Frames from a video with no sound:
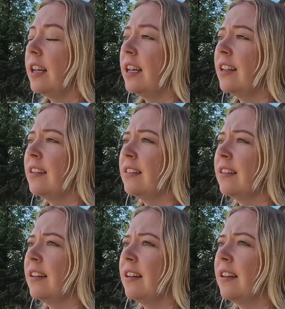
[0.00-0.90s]
And
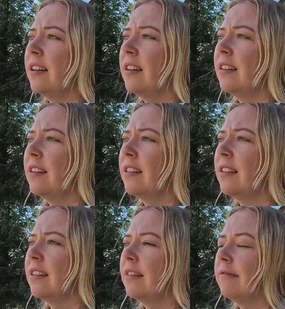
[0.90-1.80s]
uh,
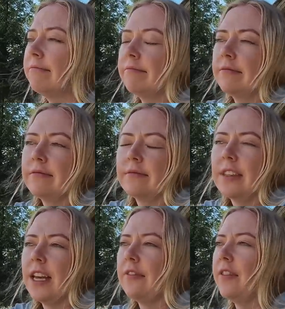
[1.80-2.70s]

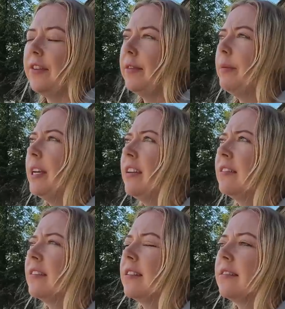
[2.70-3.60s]
yeah, for everybody
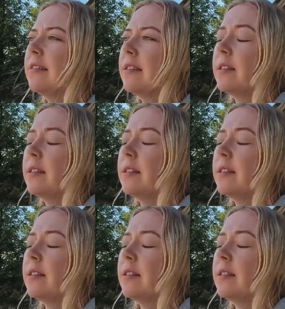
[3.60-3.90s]
else, that's,